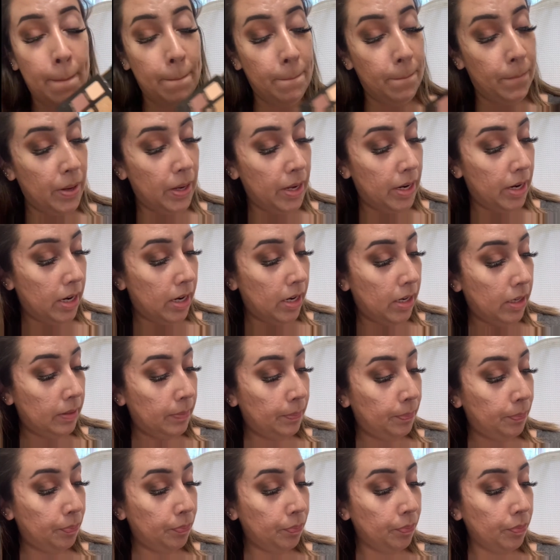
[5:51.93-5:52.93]
but
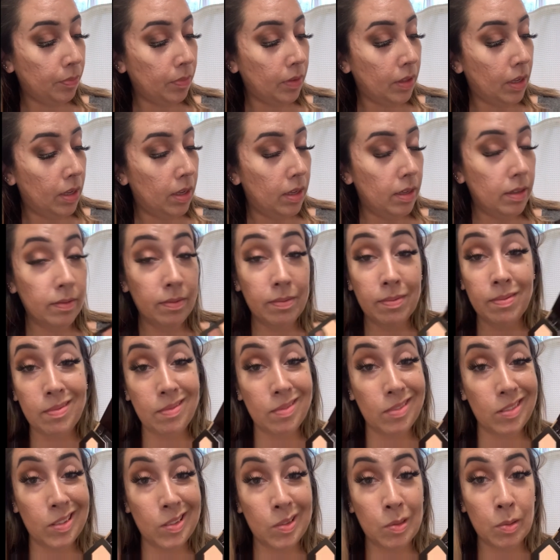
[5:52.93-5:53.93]

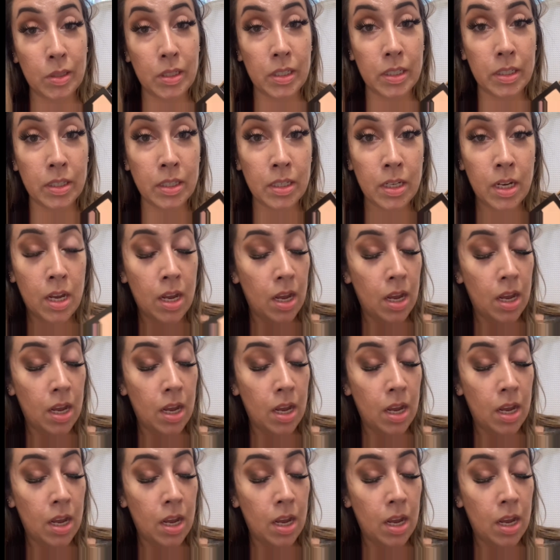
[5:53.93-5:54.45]
it's just what it is.